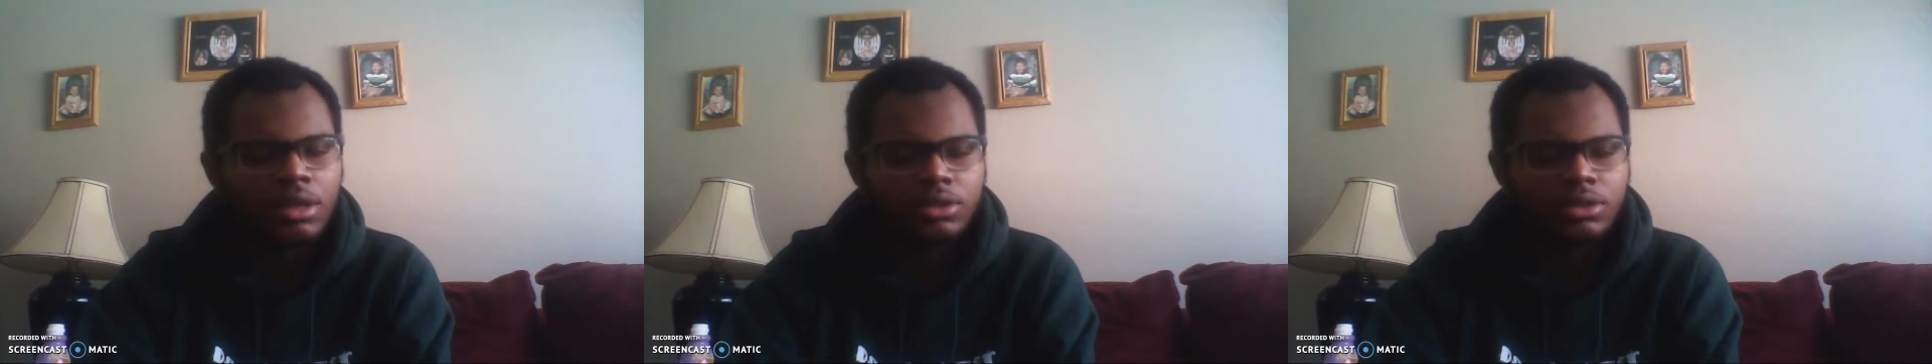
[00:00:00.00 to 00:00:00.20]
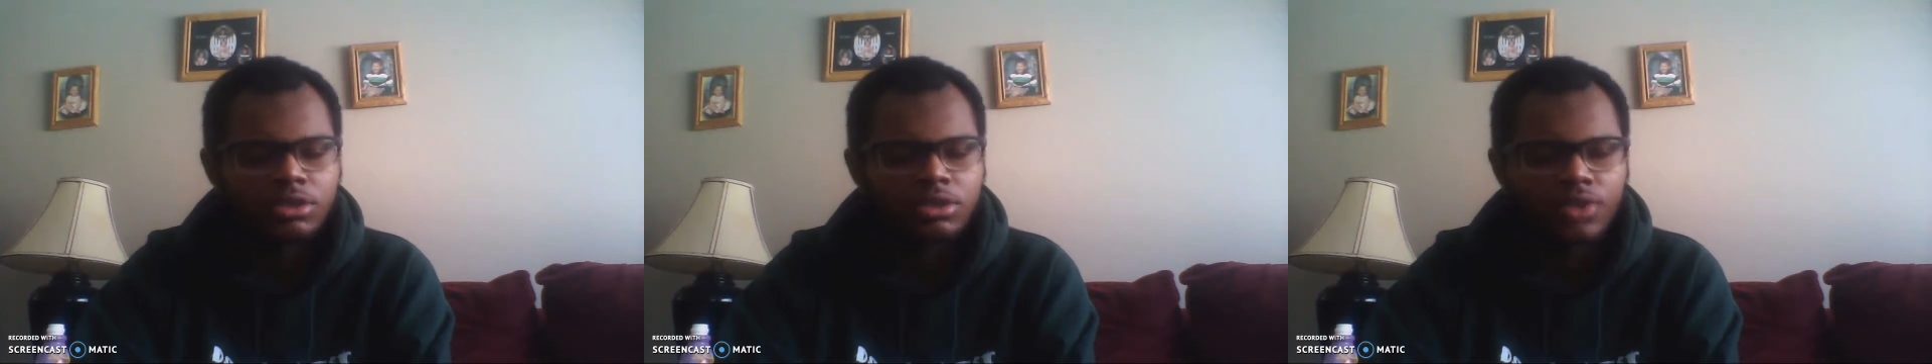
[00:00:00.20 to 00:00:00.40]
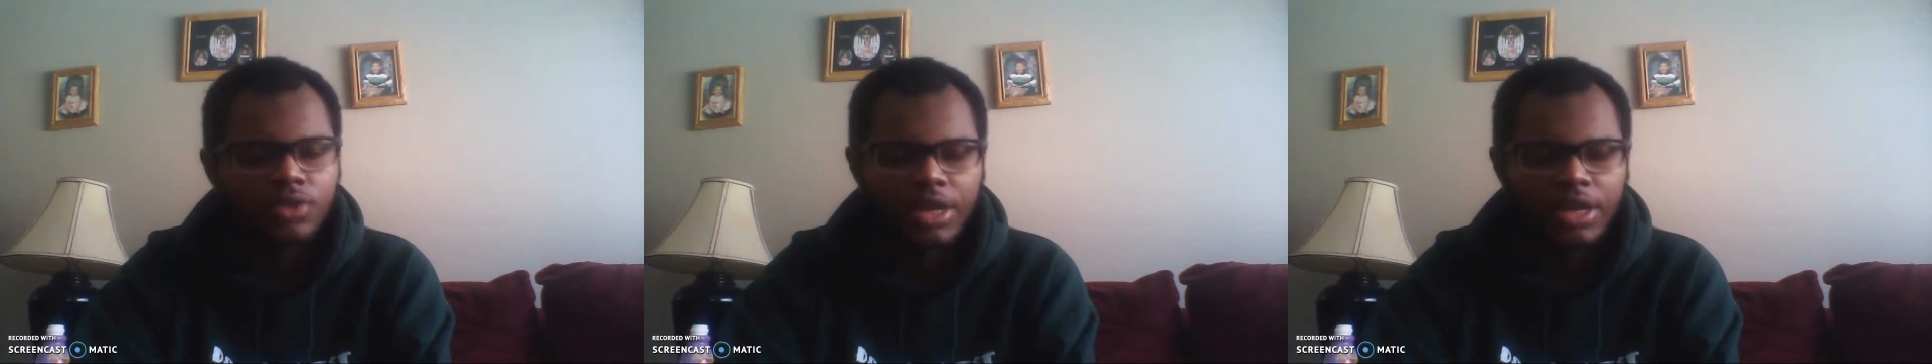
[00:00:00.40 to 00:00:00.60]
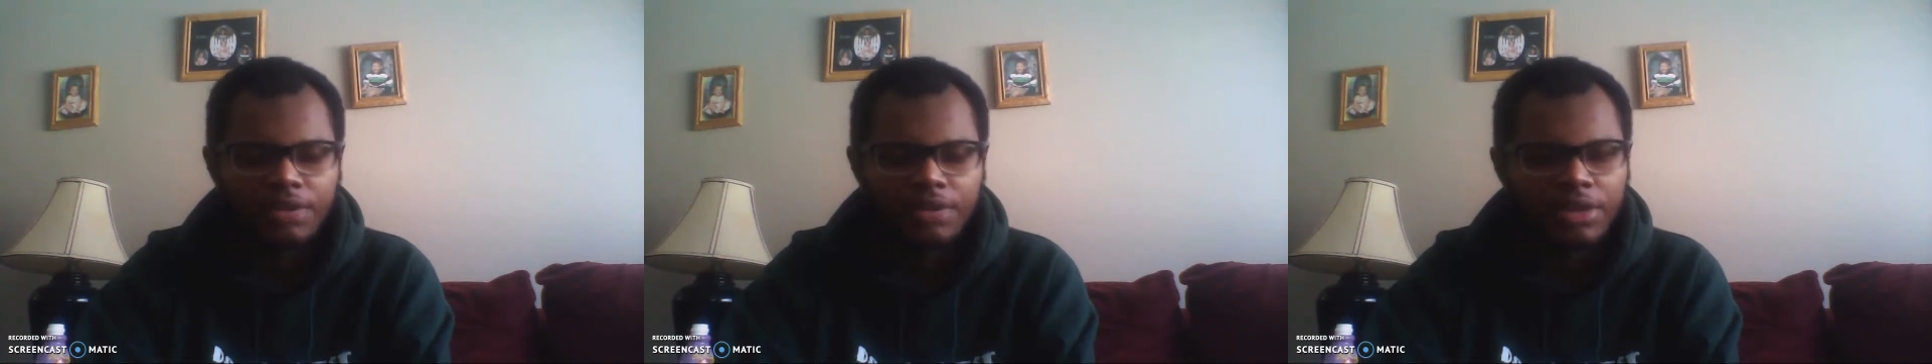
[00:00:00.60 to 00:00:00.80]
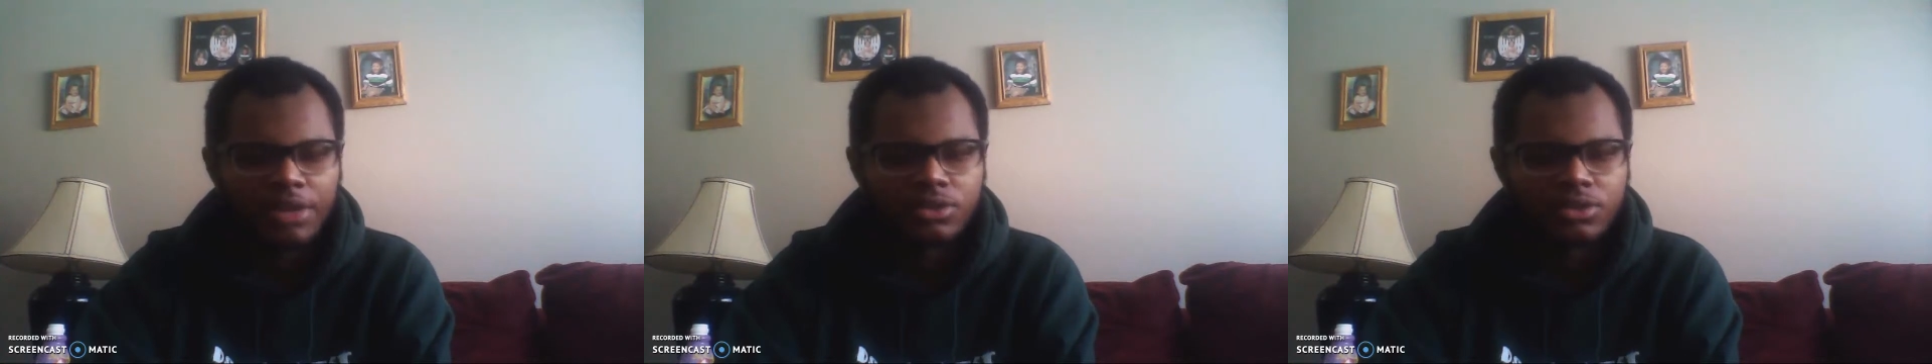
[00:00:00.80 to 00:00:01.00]
straight out
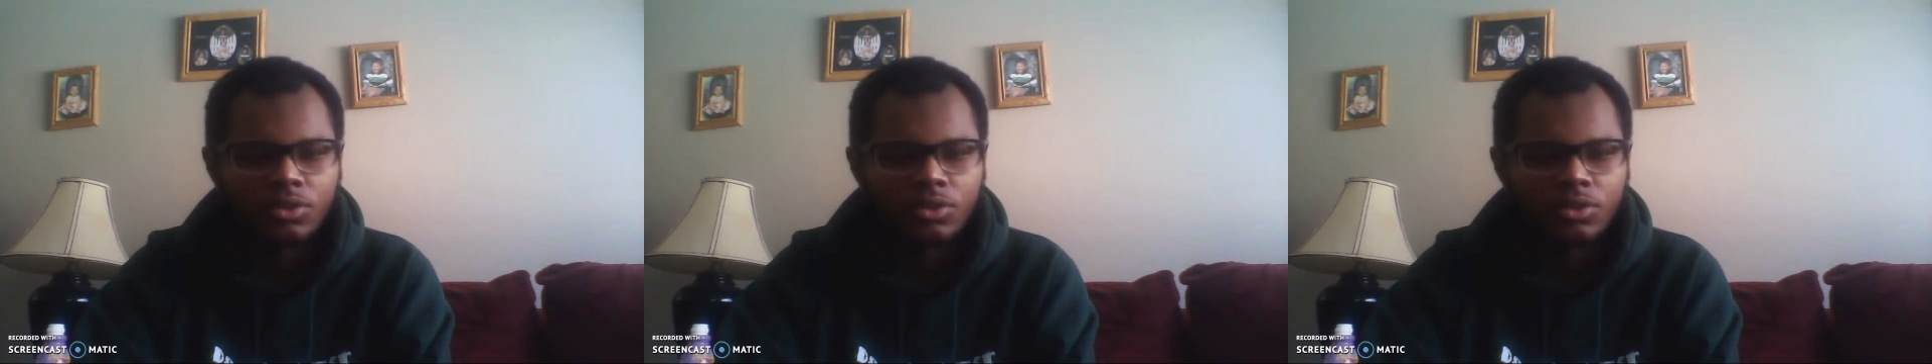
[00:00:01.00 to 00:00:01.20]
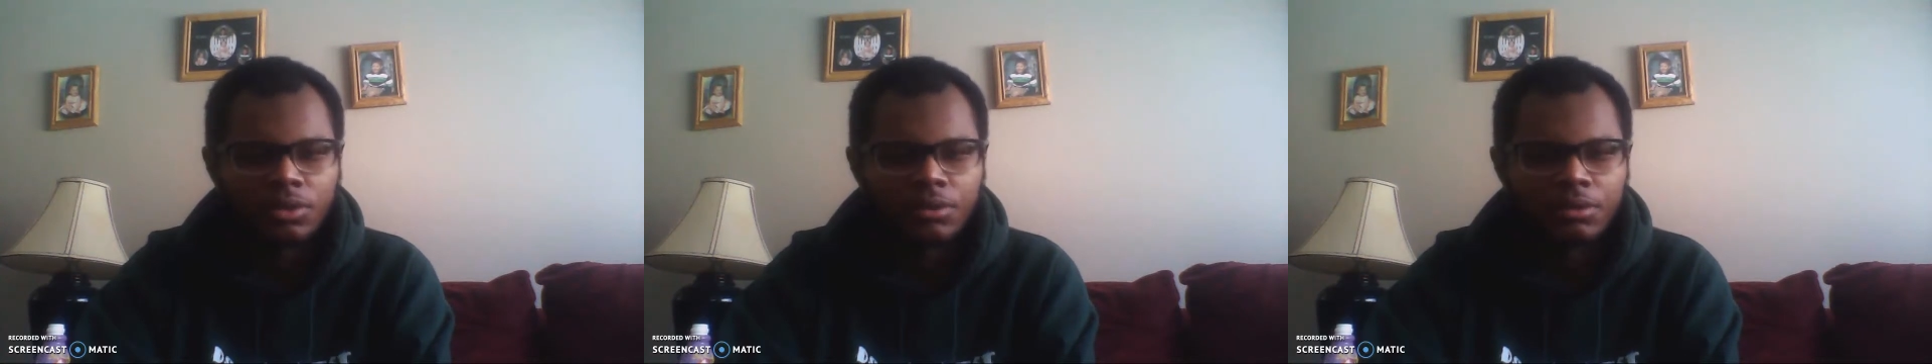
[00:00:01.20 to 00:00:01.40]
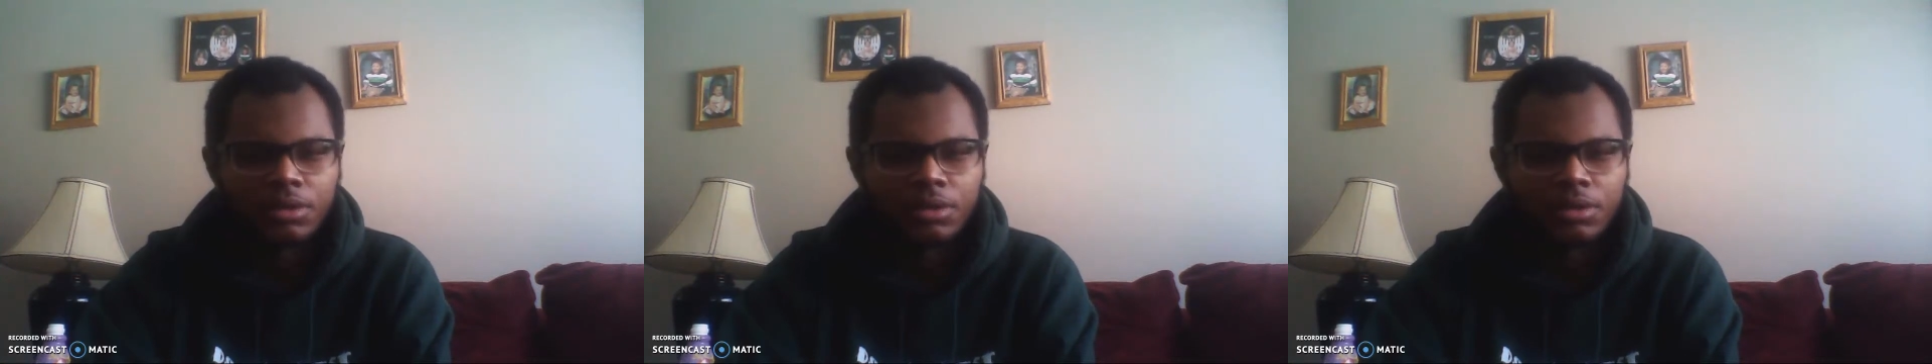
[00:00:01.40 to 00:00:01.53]
of high school.